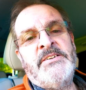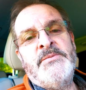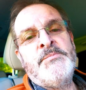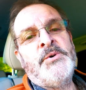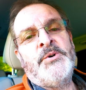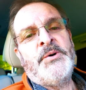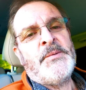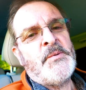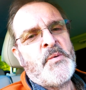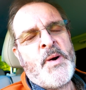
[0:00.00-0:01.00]
more,
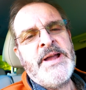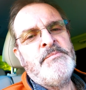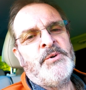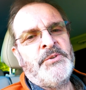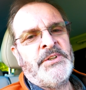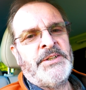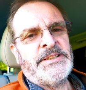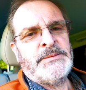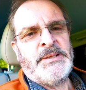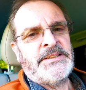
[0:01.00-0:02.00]
way more than I
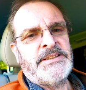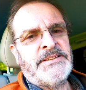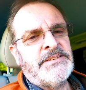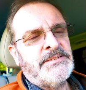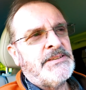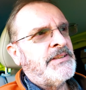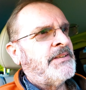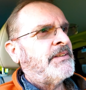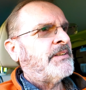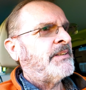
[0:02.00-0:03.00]
expected.
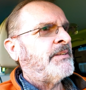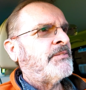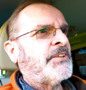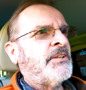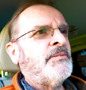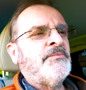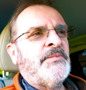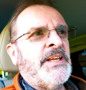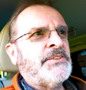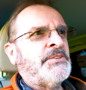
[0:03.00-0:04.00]
Um, so
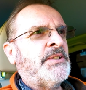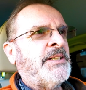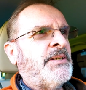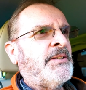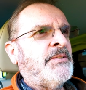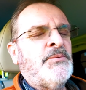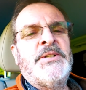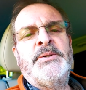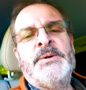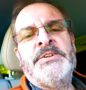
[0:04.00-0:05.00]
that's uh,
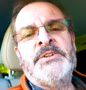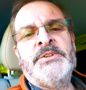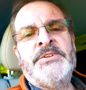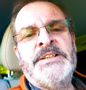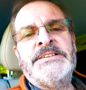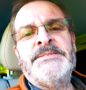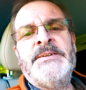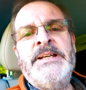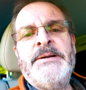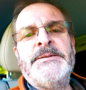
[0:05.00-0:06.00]
one, one of the good things.
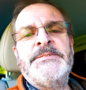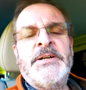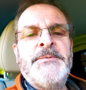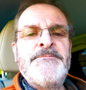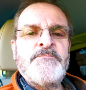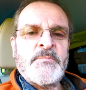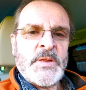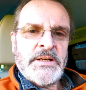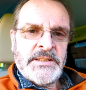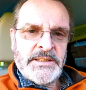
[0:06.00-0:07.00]
Anyway, so
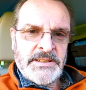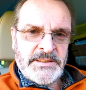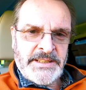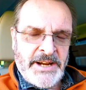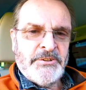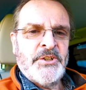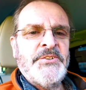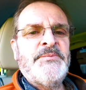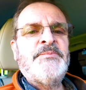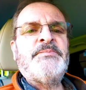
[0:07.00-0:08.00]
carry
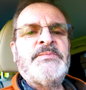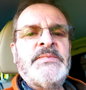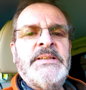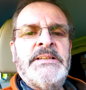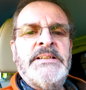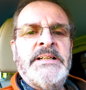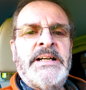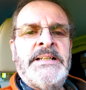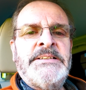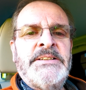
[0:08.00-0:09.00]
on,
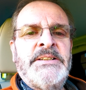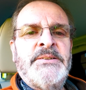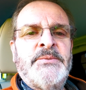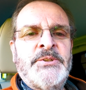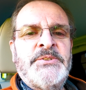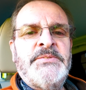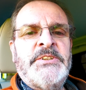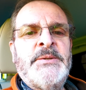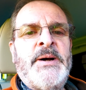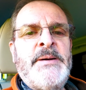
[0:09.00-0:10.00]
and uh, we'll
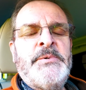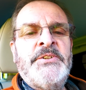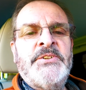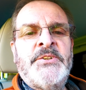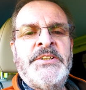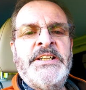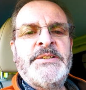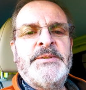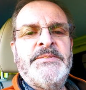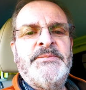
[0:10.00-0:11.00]
see what happens on the
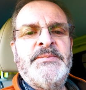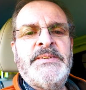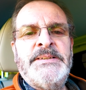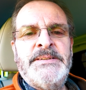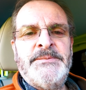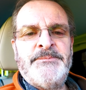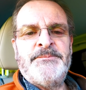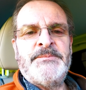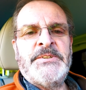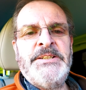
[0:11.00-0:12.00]
next one.
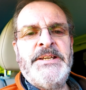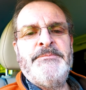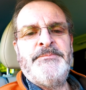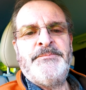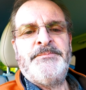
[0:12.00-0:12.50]
See you then.